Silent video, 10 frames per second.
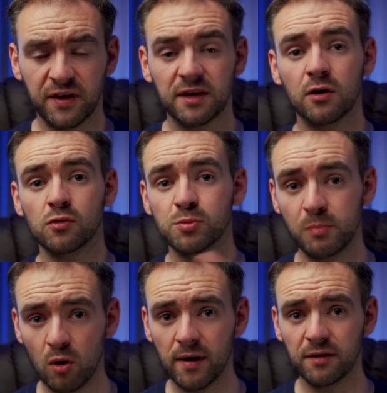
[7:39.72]
finger goes
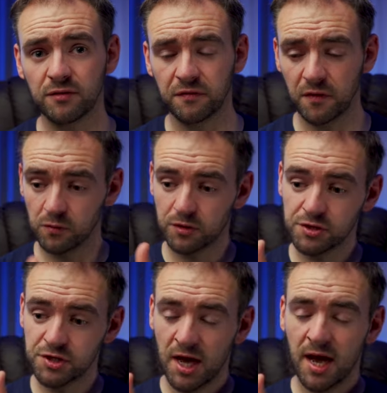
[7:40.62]
more out of
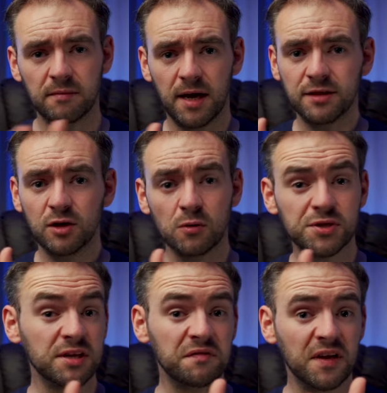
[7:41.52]
focus, and the
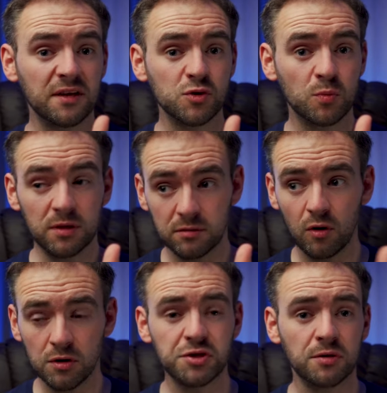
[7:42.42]
ghosting fingers will
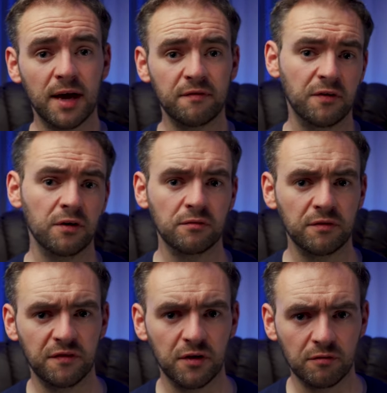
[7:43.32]
also get further
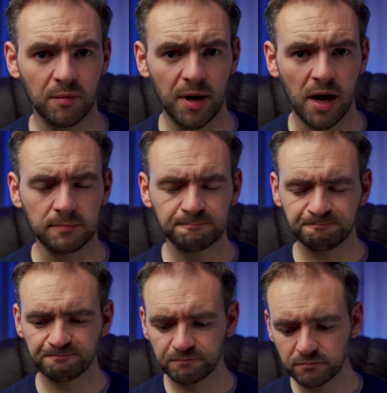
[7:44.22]
and further apart.
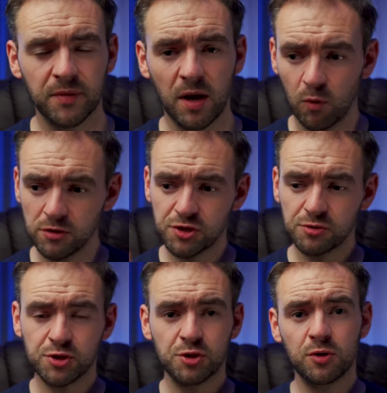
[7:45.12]
And once
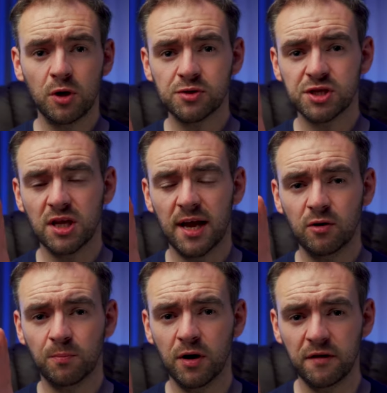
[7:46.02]
those two ghosts
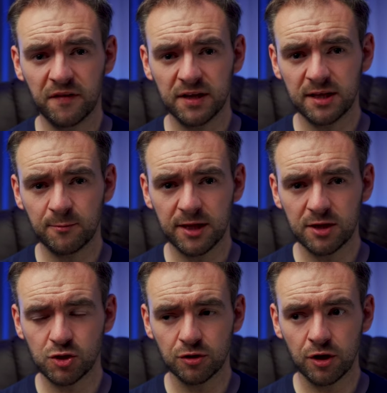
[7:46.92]
line up perfectly with
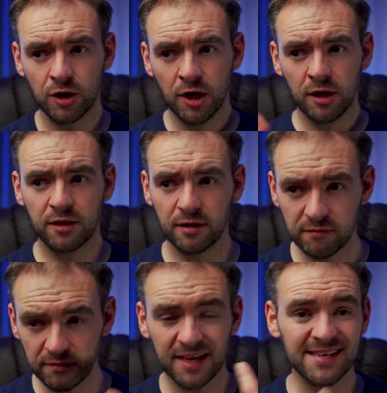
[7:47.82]
each other,
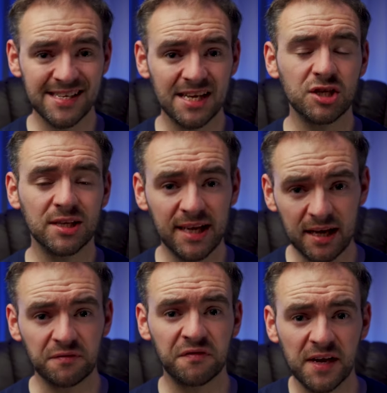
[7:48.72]
they're then essentially
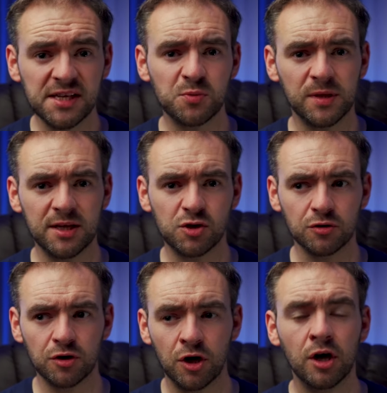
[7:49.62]
in phase with each
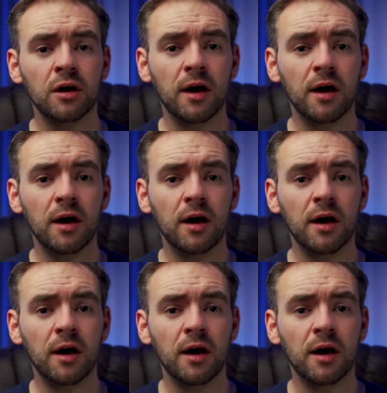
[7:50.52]
other,